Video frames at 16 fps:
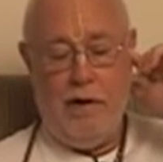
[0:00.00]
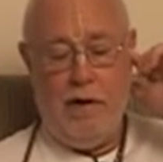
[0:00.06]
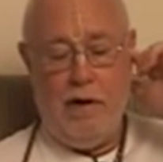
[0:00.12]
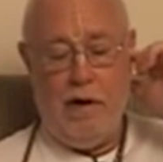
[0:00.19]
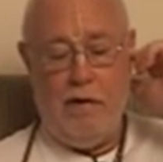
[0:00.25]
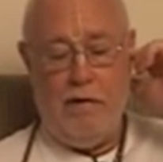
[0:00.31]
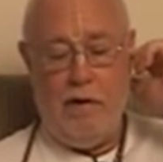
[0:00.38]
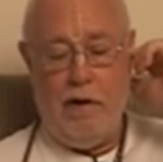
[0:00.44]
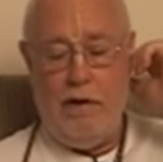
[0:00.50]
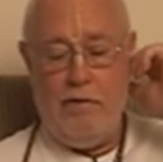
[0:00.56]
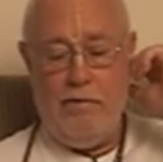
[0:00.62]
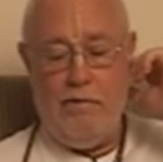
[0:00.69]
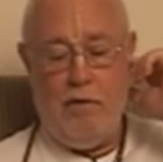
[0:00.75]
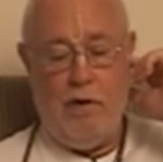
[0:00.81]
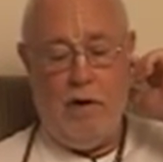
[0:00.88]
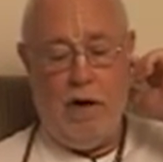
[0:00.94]

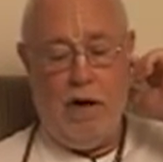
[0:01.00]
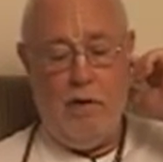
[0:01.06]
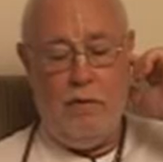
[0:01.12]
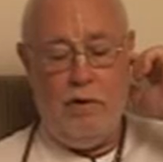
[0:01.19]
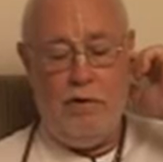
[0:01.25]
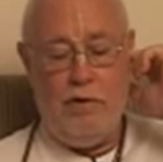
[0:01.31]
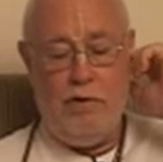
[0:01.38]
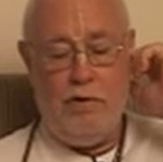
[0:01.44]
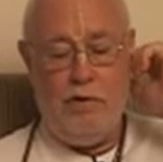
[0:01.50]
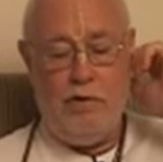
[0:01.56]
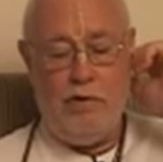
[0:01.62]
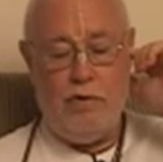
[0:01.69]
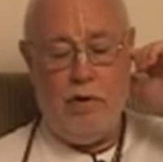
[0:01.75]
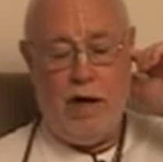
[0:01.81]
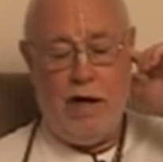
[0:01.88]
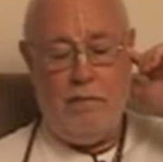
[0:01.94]
Therefore I wish to
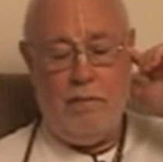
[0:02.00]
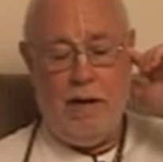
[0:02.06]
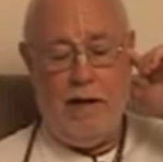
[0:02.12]
strike